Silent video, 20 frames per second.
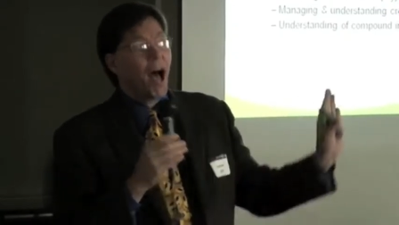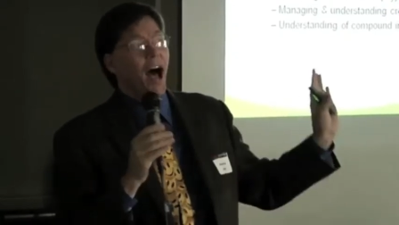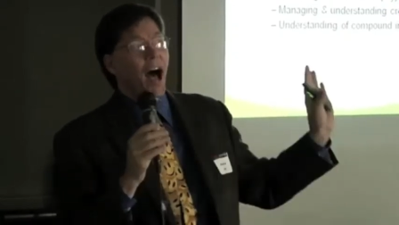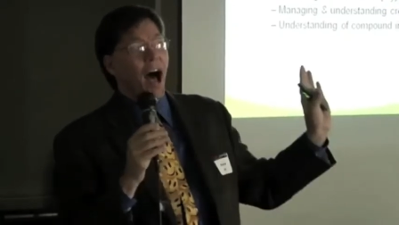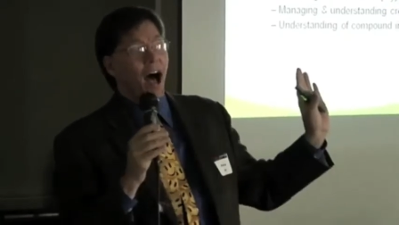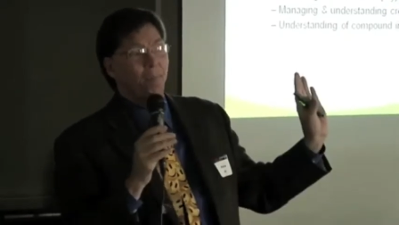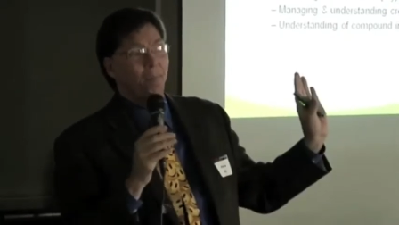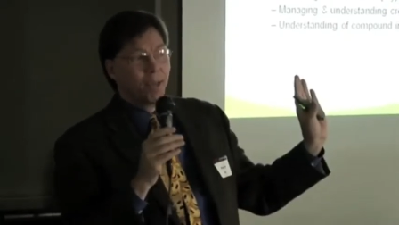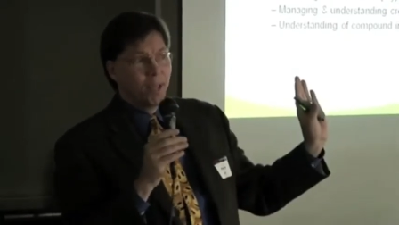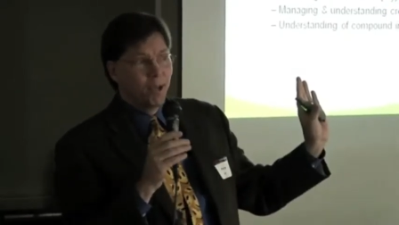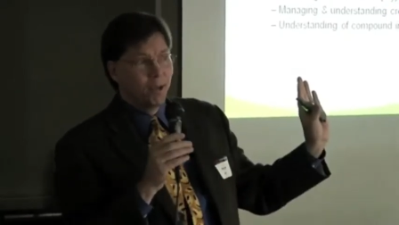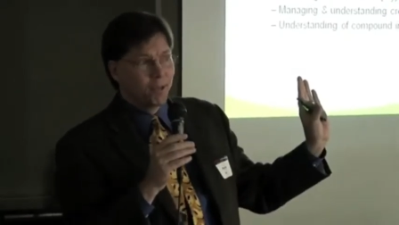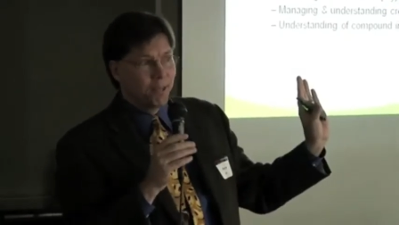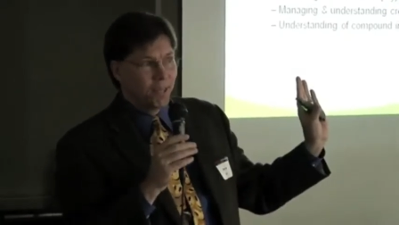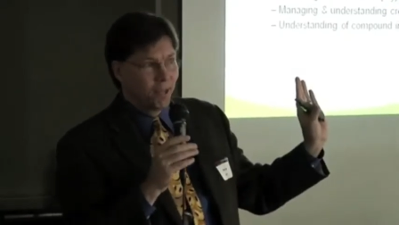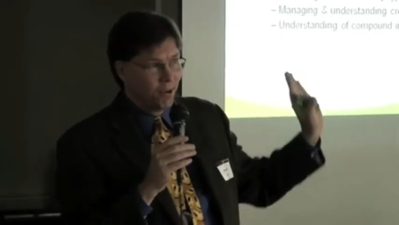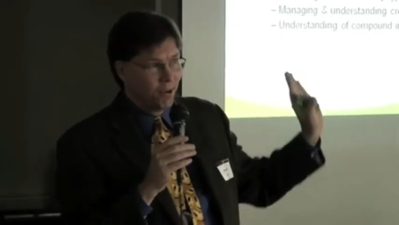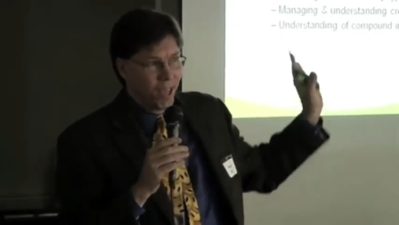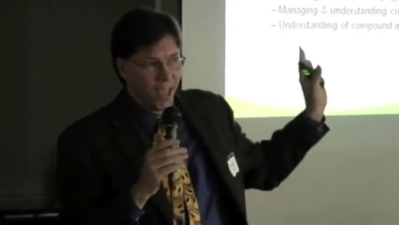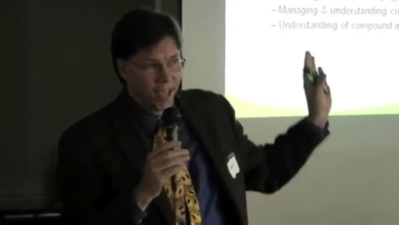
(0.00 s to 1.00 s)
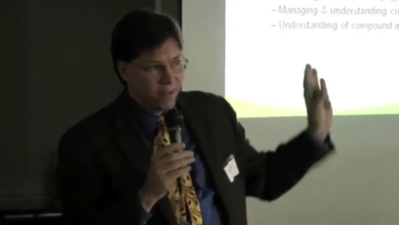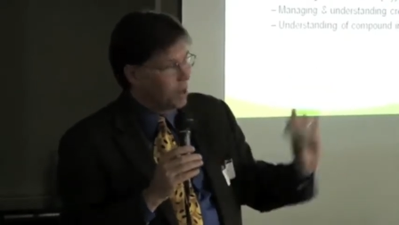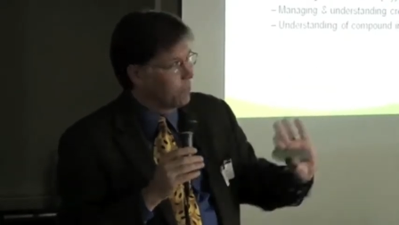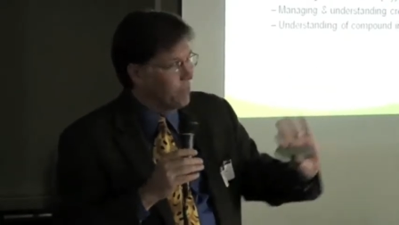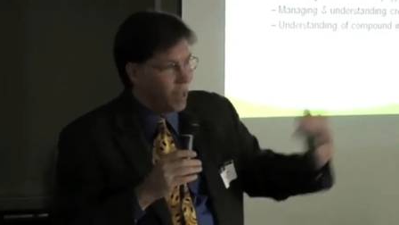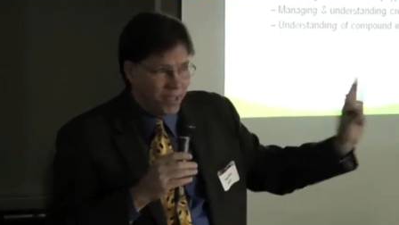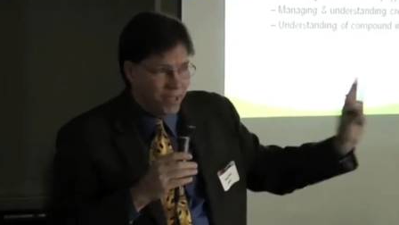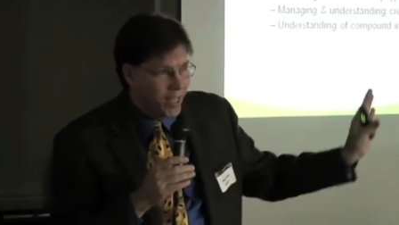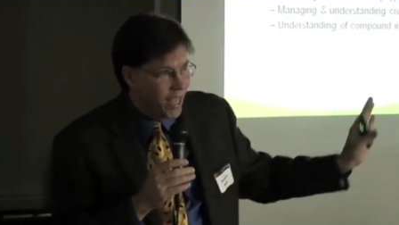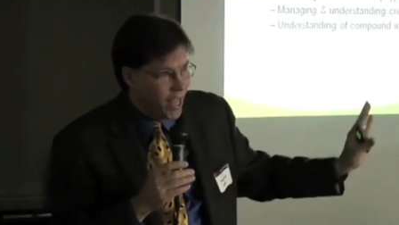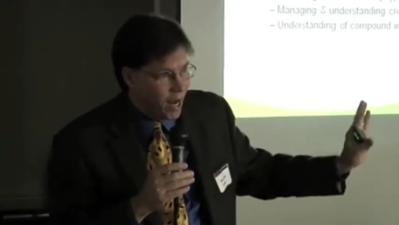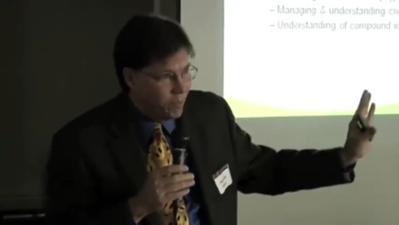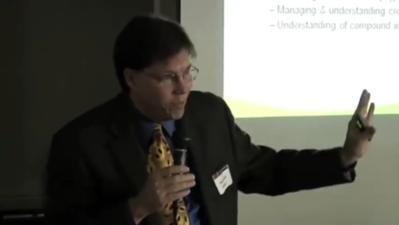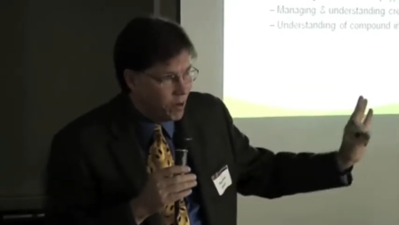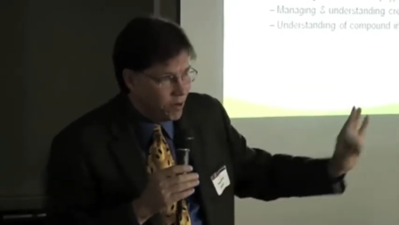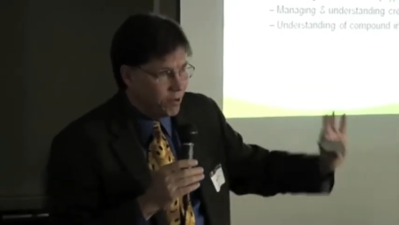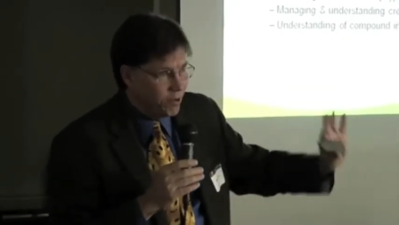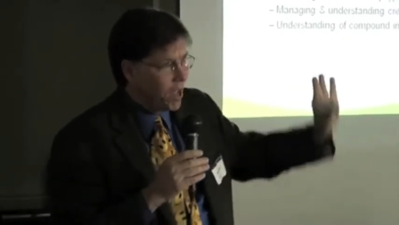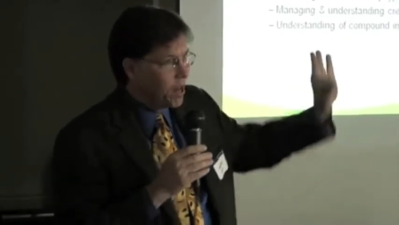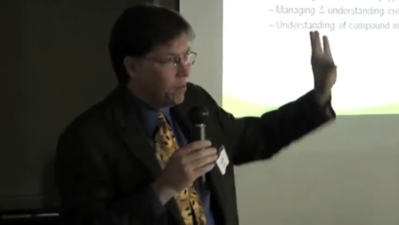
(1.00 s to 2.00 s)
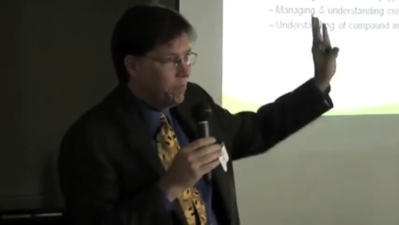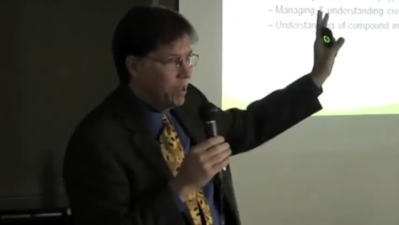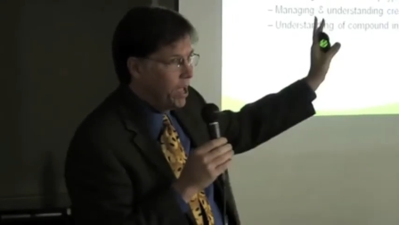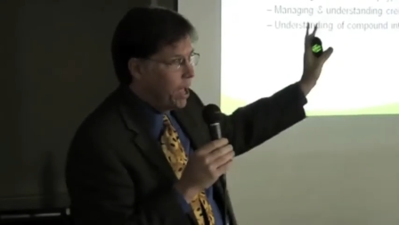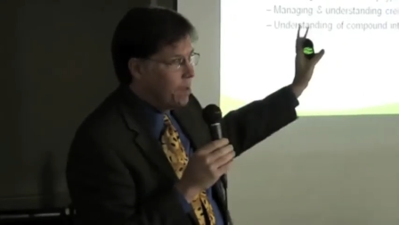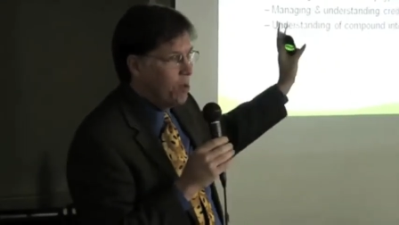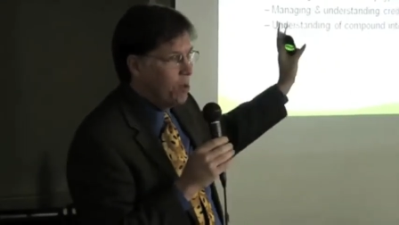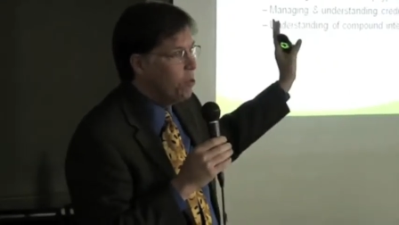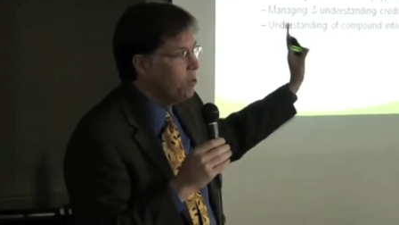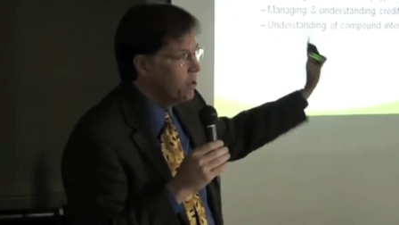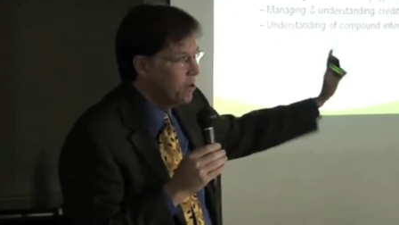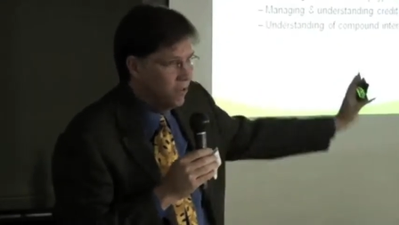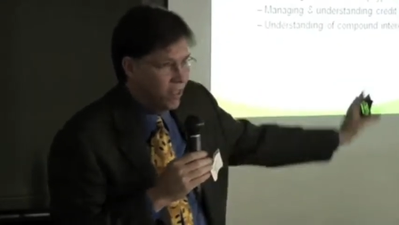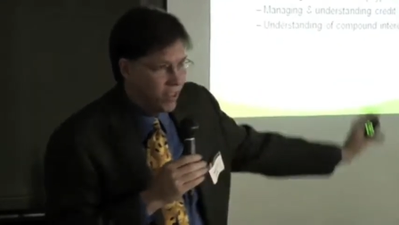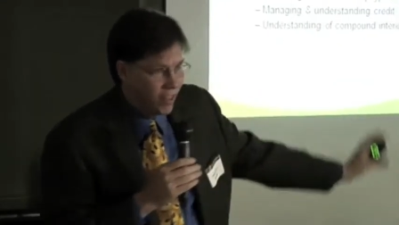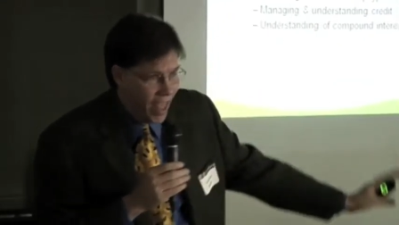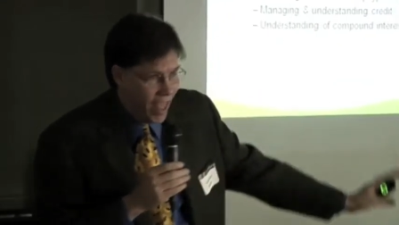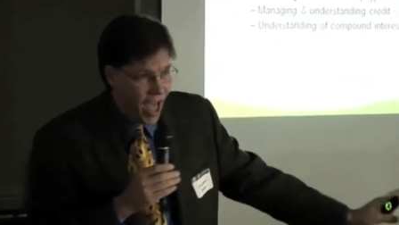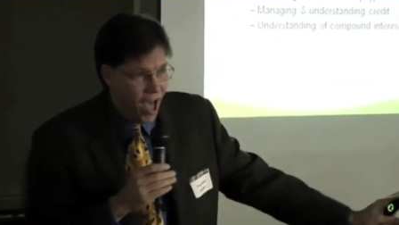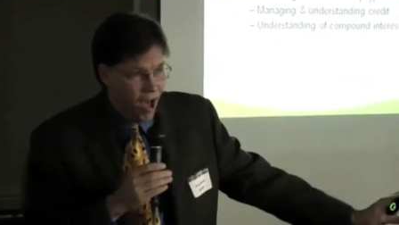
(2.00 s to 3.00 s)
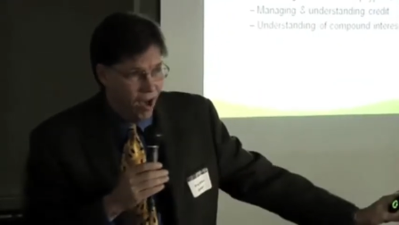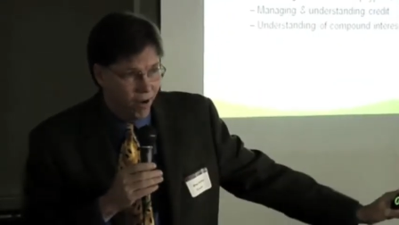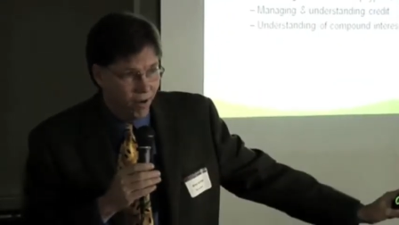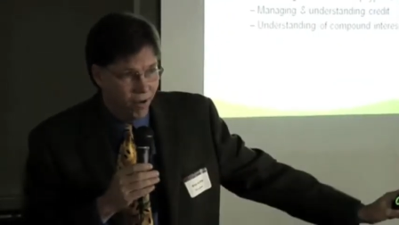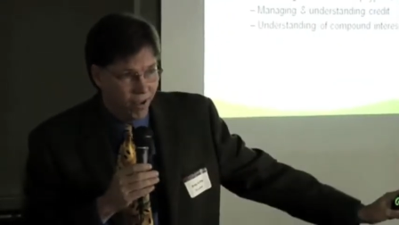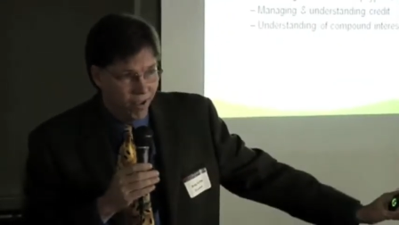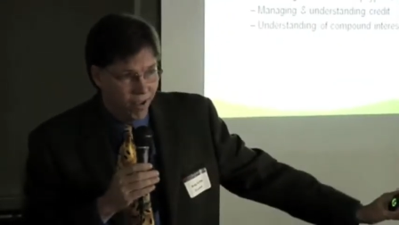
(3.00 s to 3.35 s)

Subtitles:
I'm guilty, okay? So I'm not standing up here trying to be I'm holier than thou.